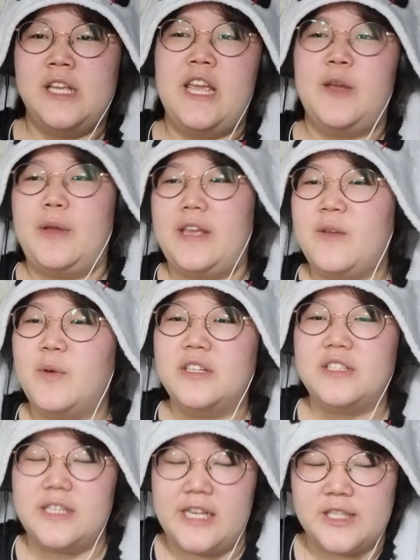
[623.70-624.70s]
He he
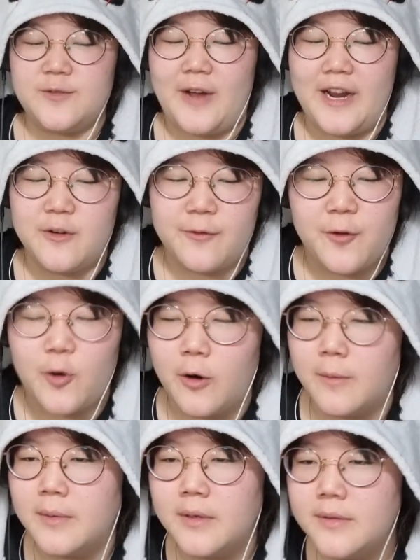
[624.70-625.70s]
was his final
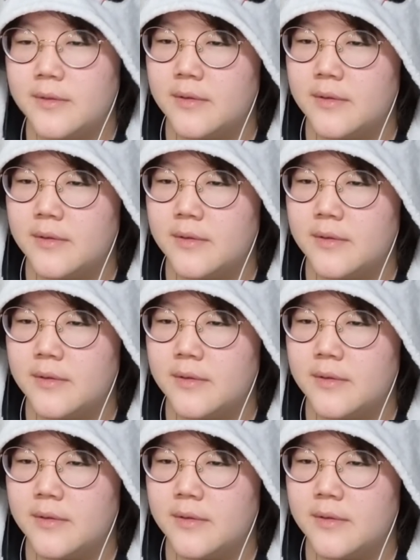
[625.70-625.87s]
form.